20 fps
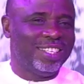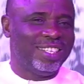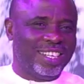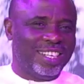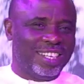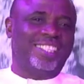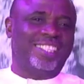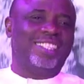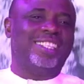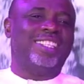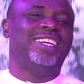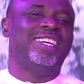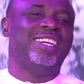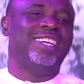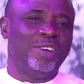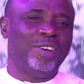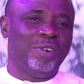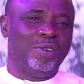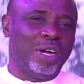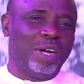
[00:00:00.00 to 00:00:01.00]
Yes.
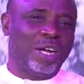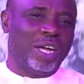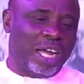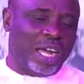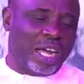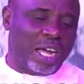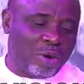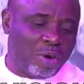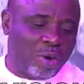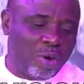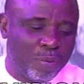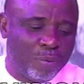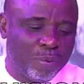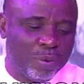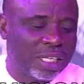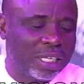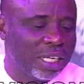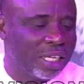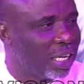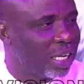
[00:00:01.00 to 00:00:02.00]
Well, I hope
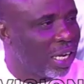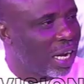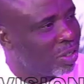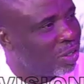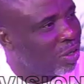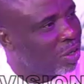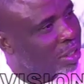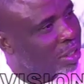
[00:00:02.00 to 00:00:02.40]
has not